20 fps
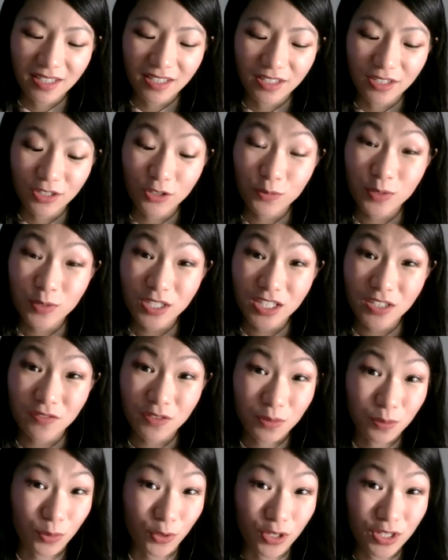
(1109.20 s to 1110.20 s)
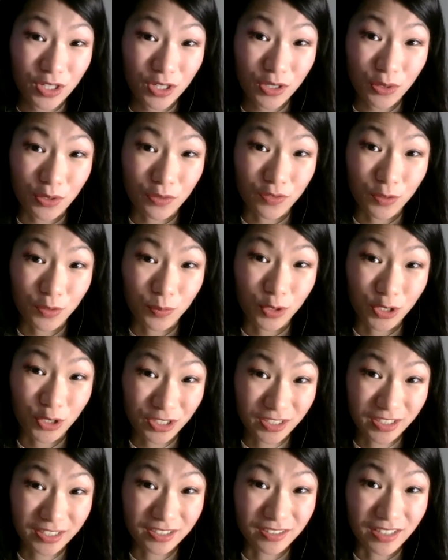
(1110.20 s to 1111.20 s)
You'd be even prettier if you put a
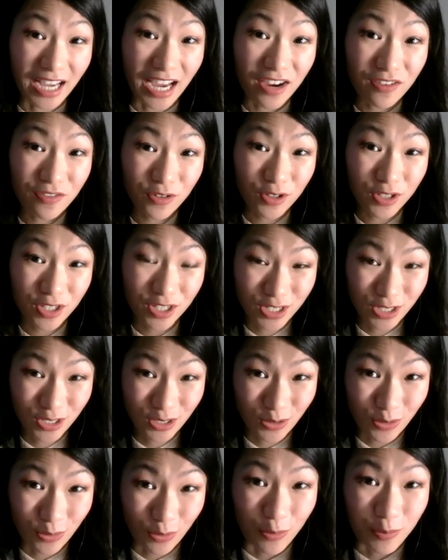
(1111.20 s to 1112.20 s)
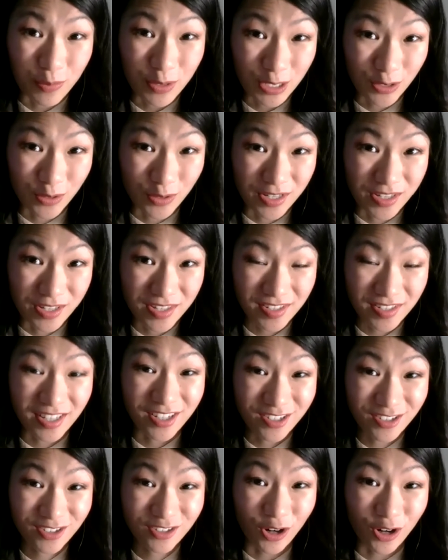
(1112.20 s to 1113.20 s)
little effort into your appearance, like
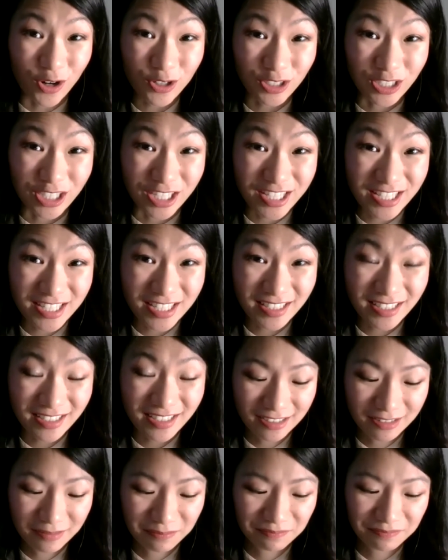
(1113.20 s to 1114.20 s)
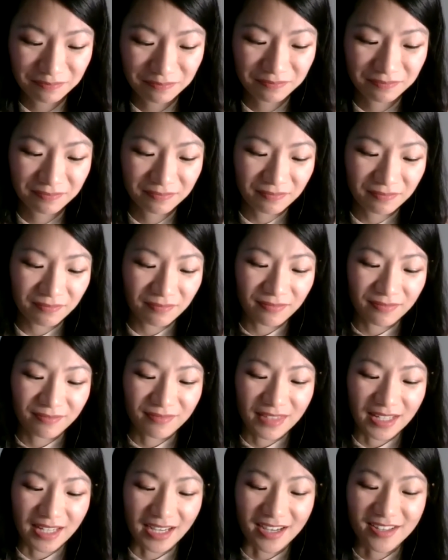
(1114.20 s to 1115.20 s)
Scarlett."
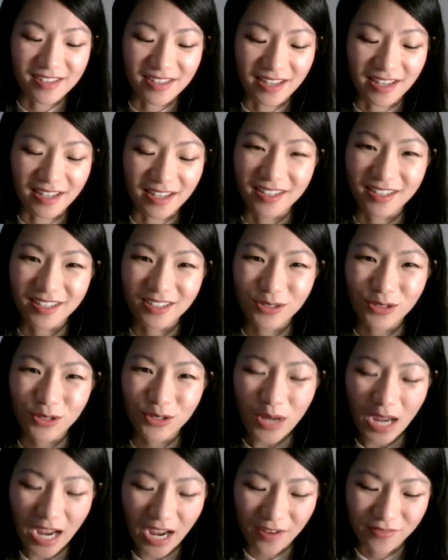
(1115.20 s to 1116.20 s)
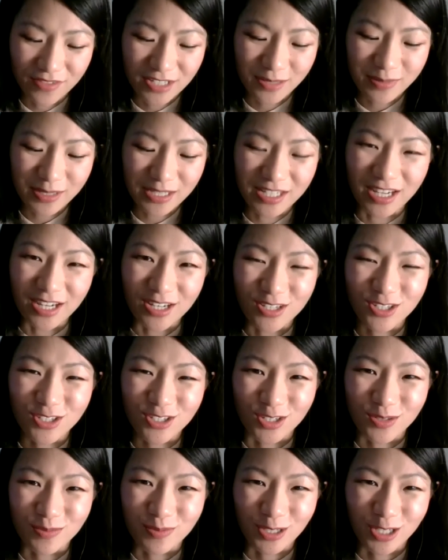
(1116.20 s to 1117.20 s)
I said, "You don't have to be nice
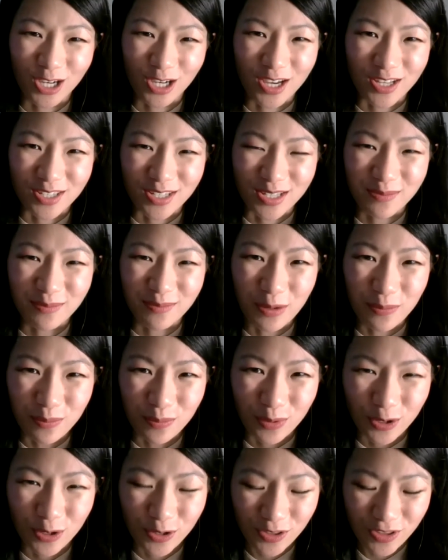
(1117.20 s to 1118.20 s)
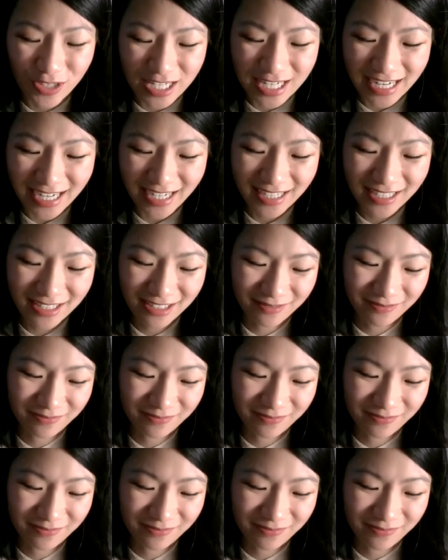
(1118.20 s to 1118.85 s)
just because it's my birthday."